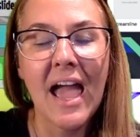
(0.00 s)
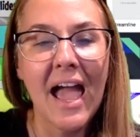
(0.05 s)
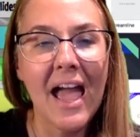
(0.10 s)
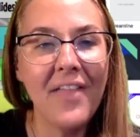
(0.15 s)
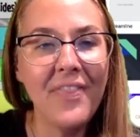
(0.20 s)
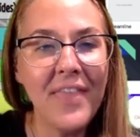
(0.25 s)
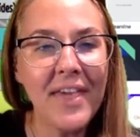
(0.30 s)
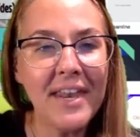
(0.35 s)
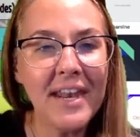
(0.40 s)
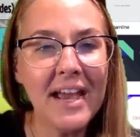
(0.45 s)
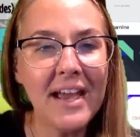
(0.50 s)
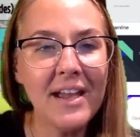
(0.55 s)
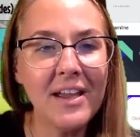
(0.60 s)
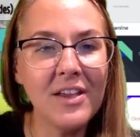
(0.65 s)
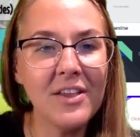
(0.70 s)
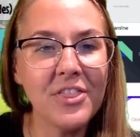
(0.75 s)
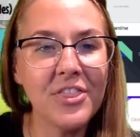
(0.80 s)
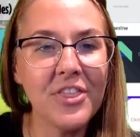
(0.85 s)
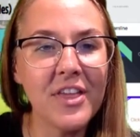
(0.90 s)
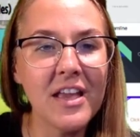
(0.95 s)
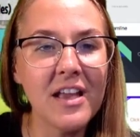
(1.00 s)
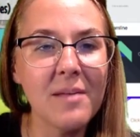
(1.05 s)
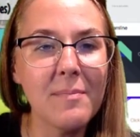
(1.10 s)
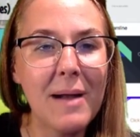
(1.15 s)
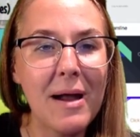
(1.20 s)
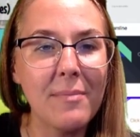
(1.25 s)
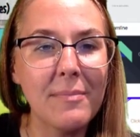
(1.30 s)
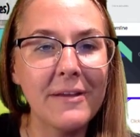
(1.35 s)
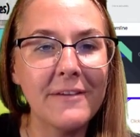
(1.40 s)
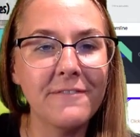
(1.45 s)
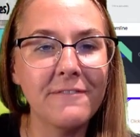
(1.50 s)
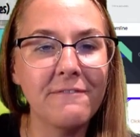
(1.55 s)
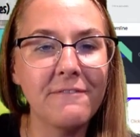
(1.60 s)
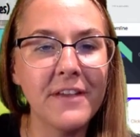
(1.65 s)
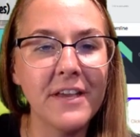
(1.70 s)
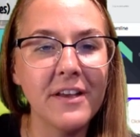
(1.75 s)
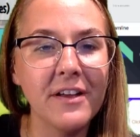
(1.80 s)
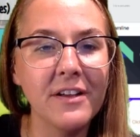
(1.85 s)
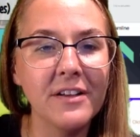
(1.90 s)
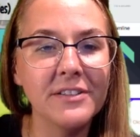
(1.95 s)
And then I think about my
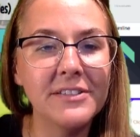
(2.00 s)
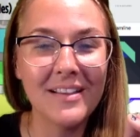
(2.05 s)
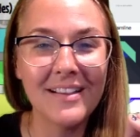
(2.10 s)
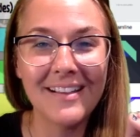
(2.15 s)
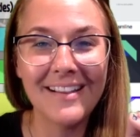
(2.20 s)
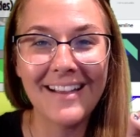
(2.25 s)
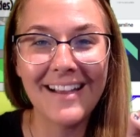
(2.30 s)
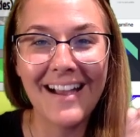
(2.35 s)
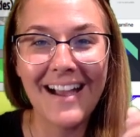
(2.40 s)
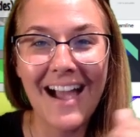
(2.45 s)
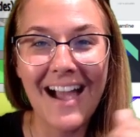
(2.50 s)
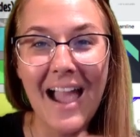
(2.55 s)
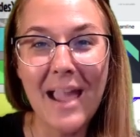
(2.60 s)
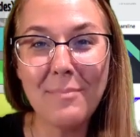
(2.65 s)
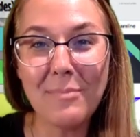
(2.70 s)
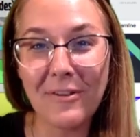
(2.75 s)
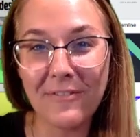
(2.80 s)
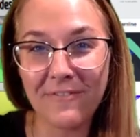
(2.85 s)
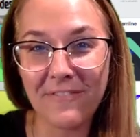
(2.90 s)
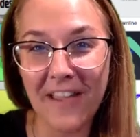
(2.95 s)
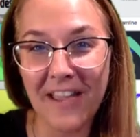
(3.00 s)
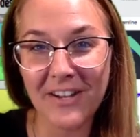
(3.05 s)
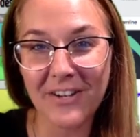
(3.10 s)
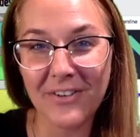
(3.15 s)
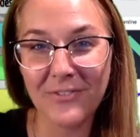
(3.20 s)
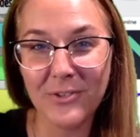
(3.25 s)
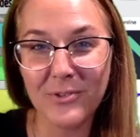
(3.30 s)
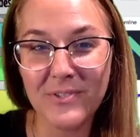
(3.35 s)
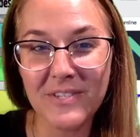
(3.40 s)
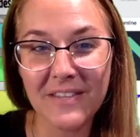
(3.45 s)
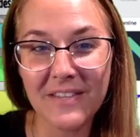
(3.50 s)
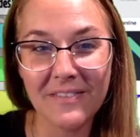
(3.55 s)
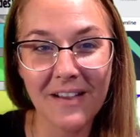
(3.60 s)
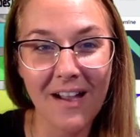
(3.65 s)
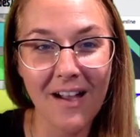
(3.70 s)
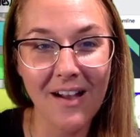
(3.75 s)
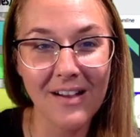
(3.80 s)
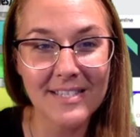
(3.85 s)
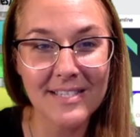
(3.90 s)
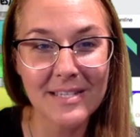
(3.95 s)
fill. I'm a fan of using the
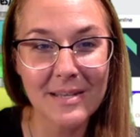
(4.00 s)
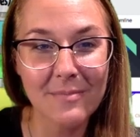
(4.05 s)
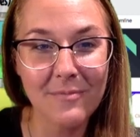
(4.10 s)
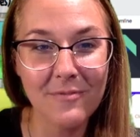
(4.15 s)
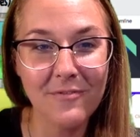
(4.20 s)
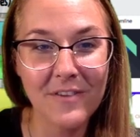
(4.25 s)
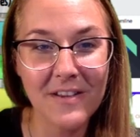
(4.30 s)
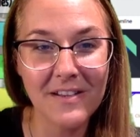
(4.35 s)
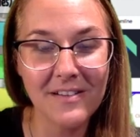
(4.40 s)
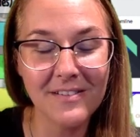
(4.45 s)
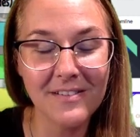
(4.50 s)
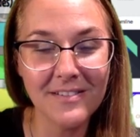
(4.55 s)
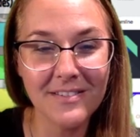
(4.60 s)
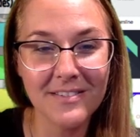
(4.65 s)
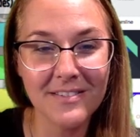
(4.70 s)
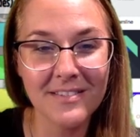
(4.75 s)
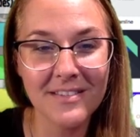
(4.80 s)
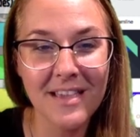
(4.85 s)
custom fills.